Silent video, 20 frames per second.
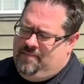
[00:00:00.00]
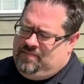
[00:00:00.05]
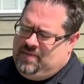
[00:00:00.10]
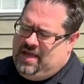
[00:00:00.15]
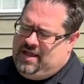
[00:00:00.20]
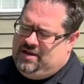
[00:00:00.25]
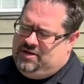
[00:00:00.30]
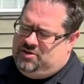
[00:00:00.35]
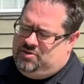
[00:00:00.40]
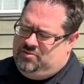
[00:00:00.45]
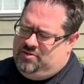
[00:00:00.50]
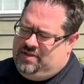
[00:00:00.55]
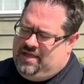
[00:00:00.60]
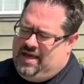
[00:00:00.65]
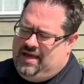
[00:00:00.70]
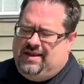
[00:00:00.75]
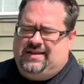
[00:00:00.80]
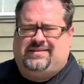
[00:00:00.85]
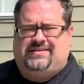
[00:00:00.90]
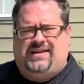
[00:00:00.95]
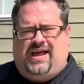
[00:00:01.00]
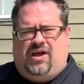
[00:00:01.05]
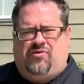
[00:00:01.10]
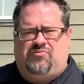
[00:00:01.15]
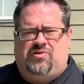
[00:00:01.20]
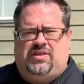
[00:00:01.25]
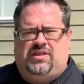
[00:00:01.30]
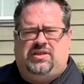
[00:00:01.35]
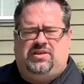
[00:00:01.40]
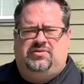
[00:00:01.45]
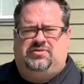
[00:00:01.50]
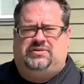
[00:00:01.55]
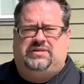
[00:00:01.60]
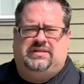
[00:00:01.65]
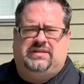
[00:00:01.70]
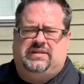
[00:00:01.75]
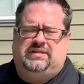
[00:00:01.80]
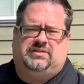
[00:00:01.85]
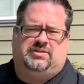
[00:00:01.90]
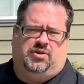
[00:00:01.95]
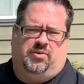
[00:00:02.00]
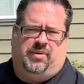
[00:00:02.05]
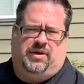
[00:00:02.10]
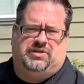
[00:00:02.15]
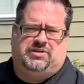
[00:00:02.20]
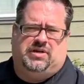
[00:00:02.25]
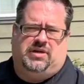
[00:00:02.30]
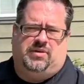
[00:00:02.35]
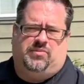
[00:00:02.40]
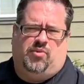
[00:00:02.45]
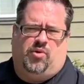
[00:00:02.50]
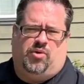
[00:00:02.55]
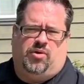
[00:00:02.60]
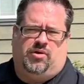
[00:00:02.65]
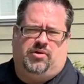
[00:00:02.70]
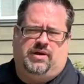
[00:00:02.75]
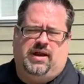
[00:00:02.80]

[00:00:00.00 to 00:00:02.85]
And in doing that, it's not really using this so much anymore.